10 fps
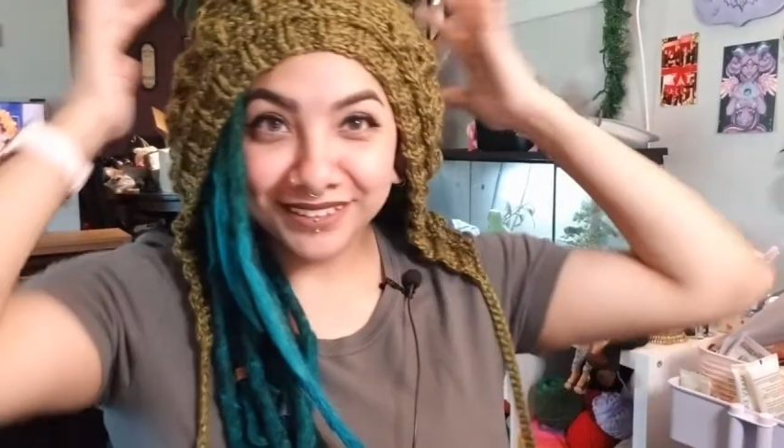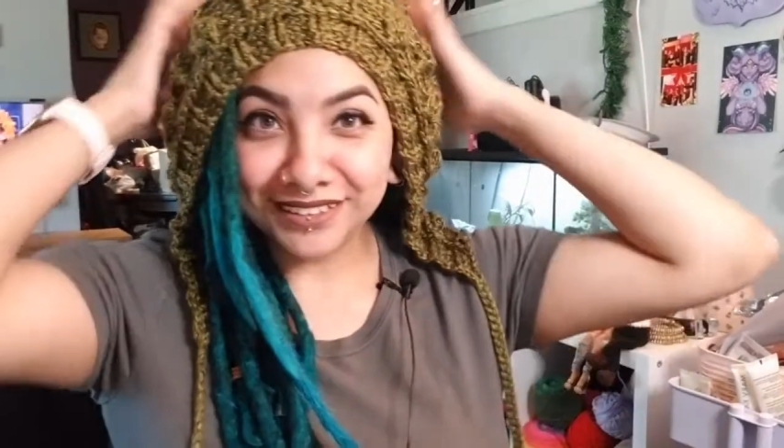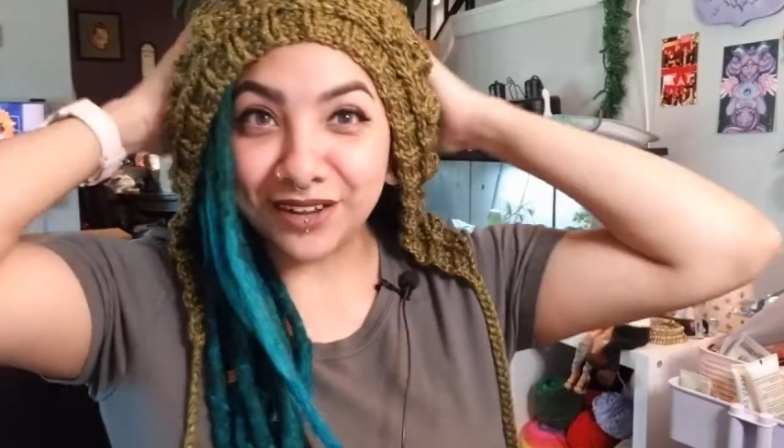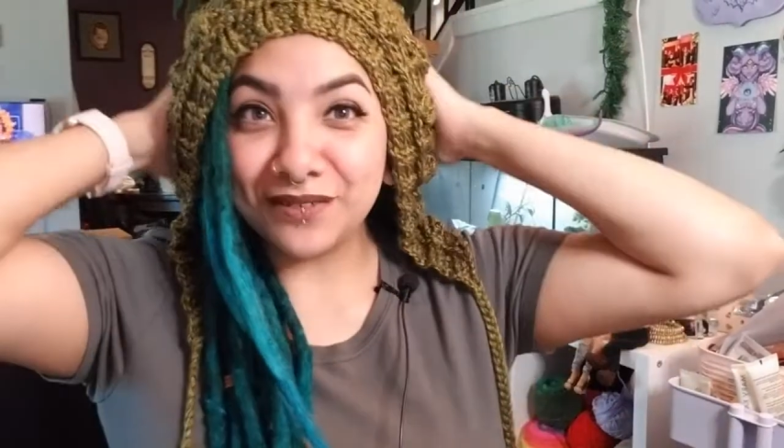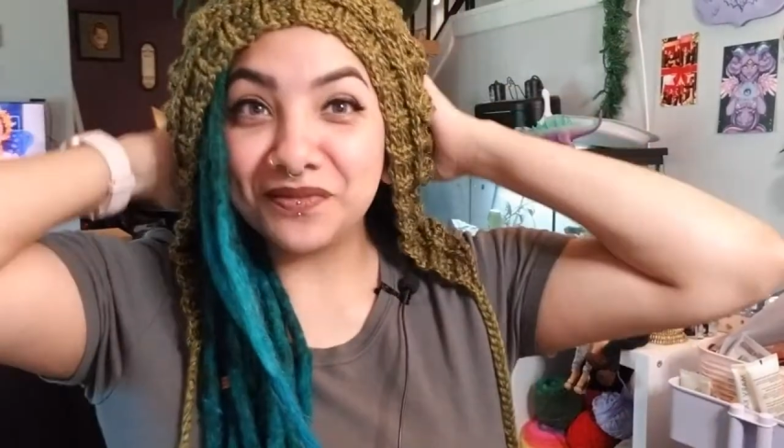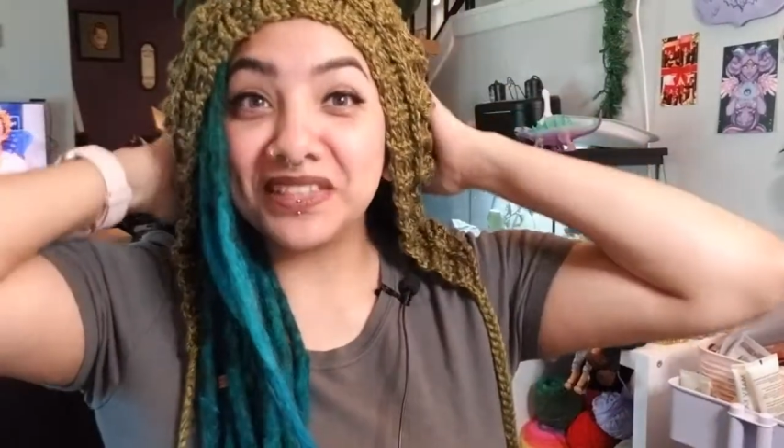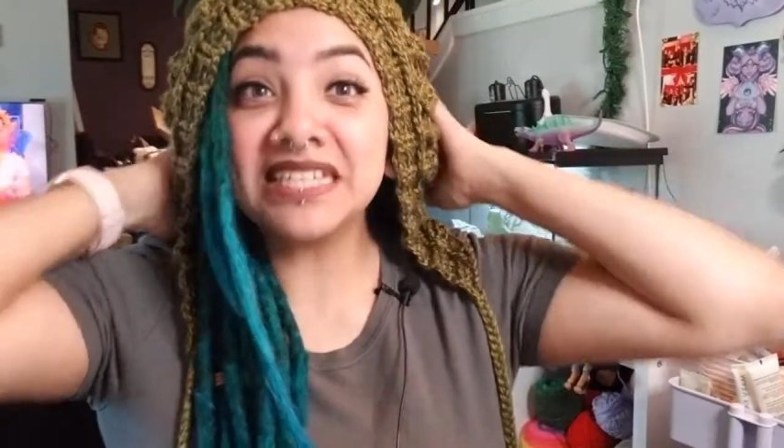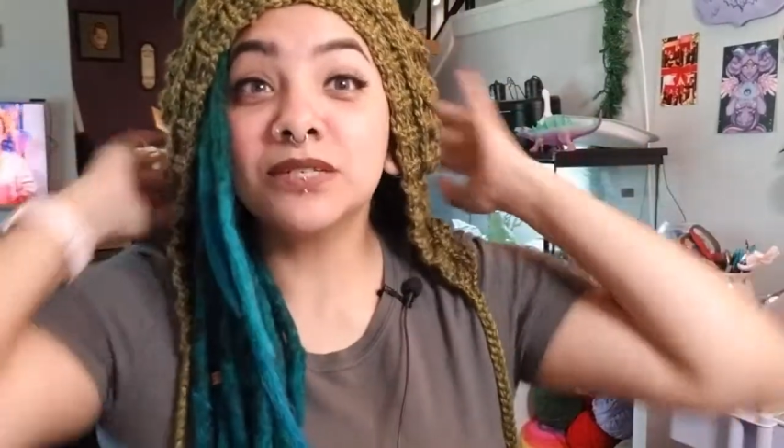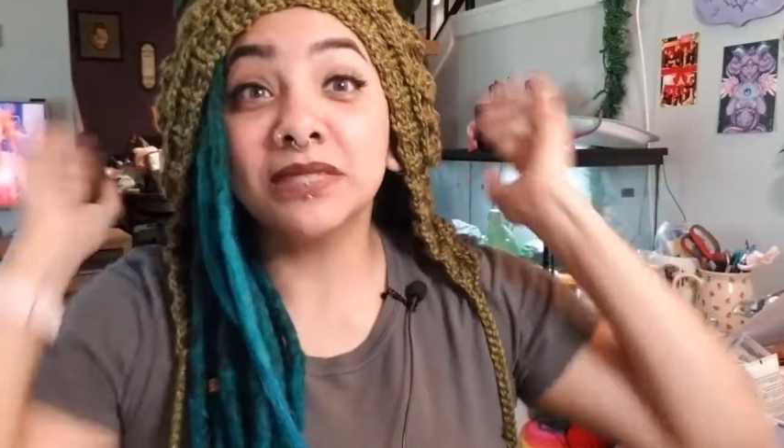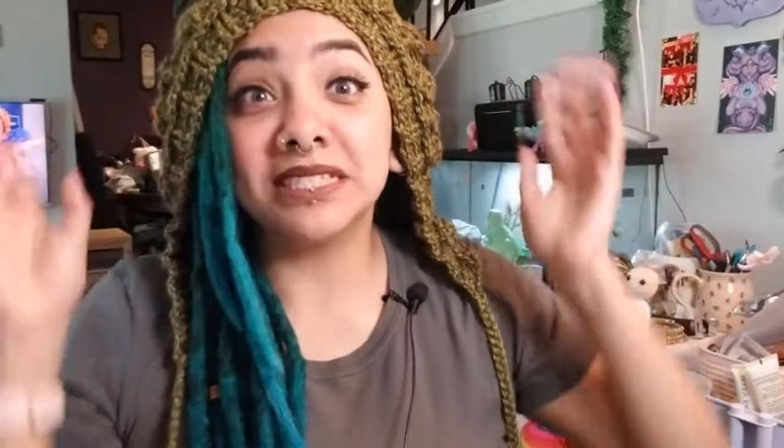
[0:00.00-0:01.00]
So
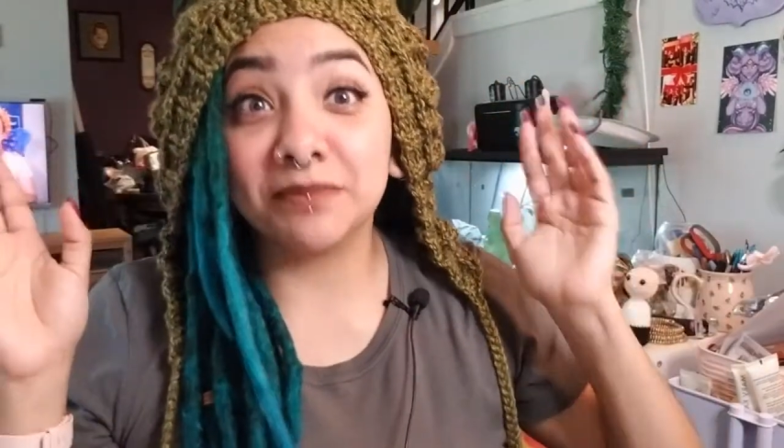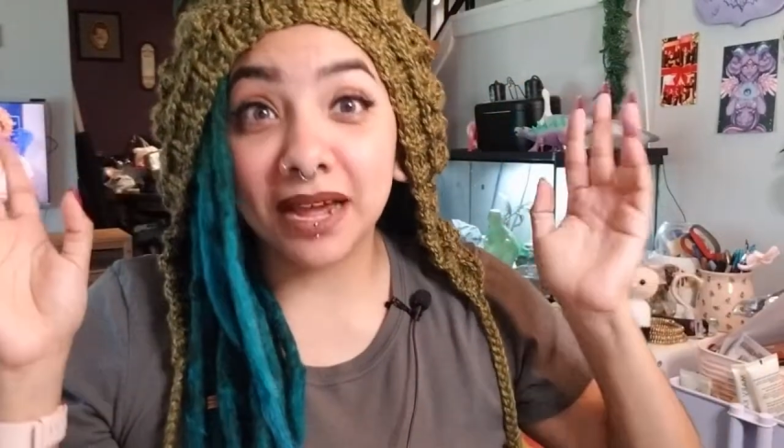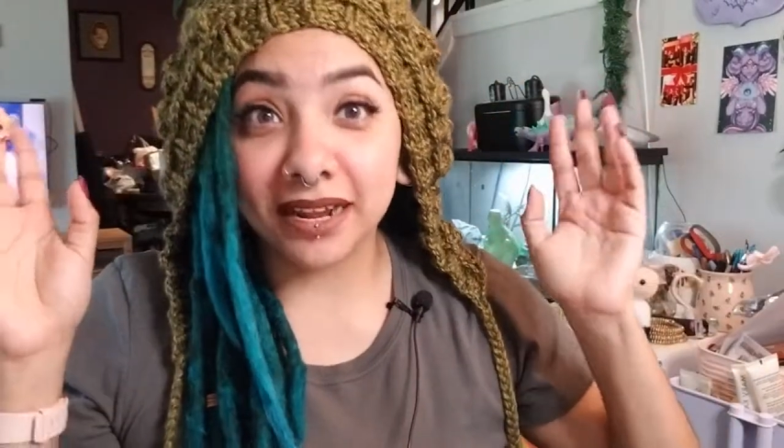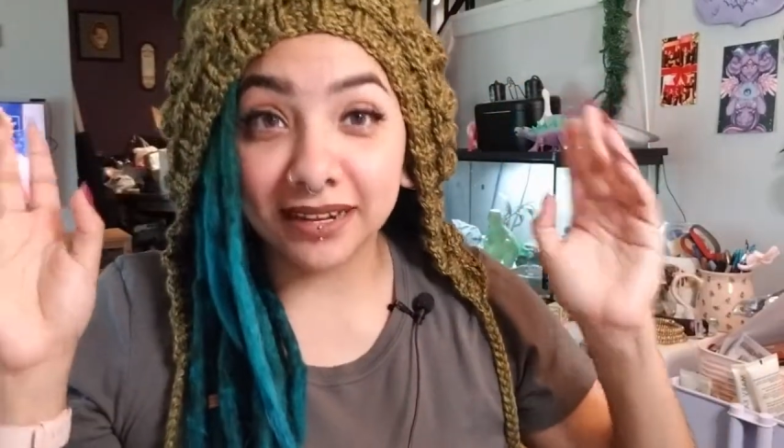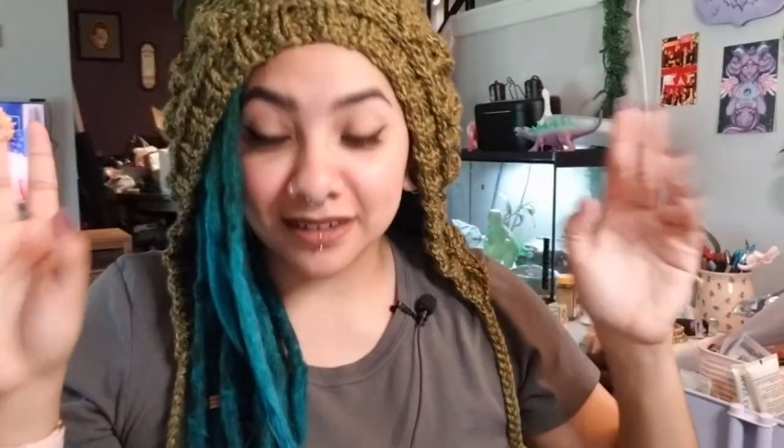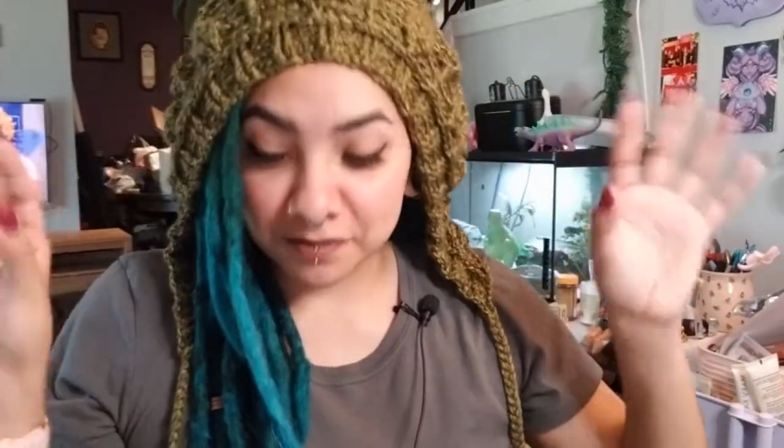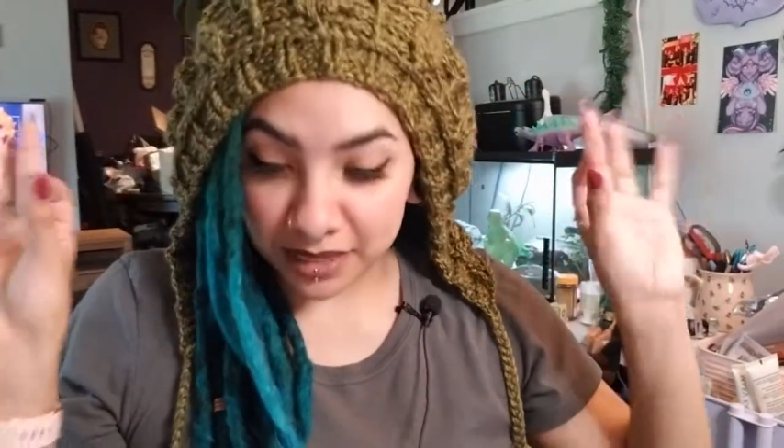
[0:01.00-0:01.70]
this one's mine.